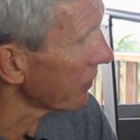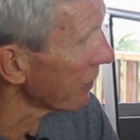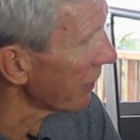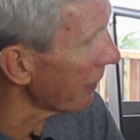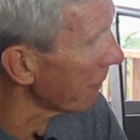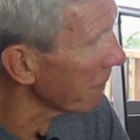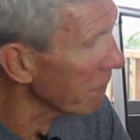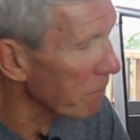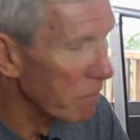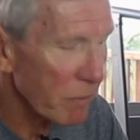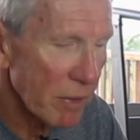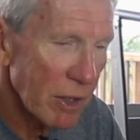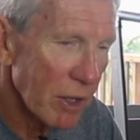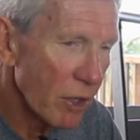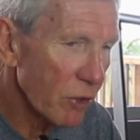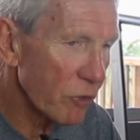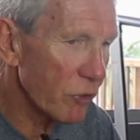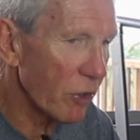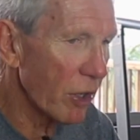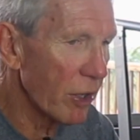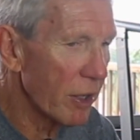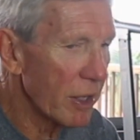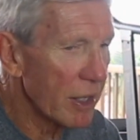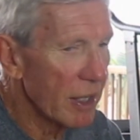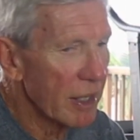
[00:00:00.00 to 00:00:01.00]
You know,
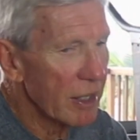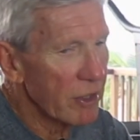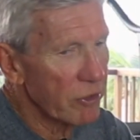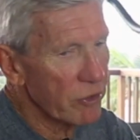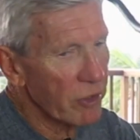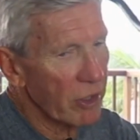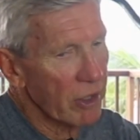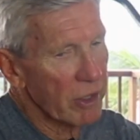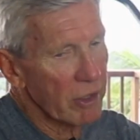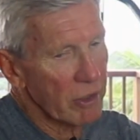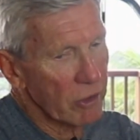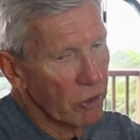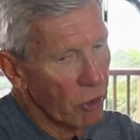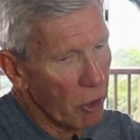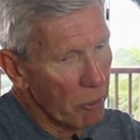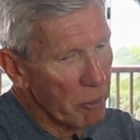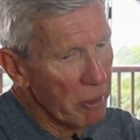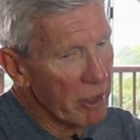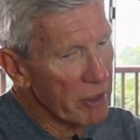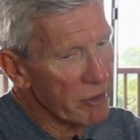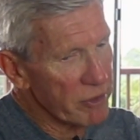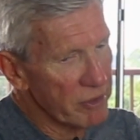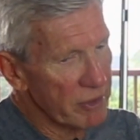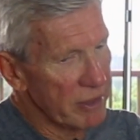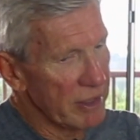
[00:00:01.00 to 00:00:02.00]
so
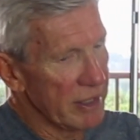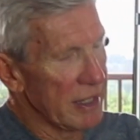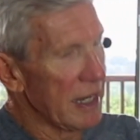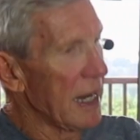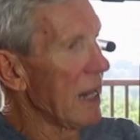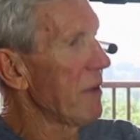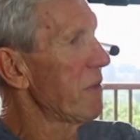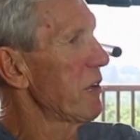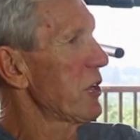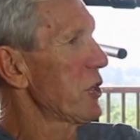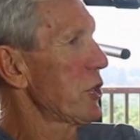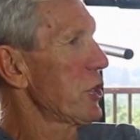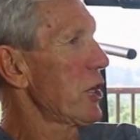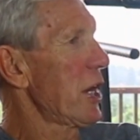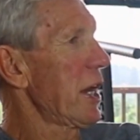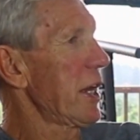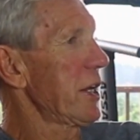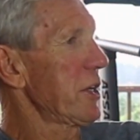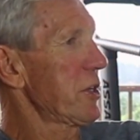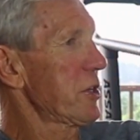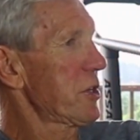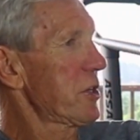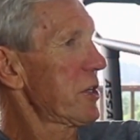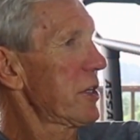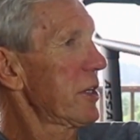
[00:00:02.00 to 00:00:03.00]
Comrades never
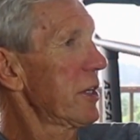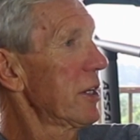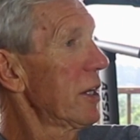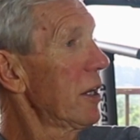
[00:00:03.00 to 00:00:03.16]
changed.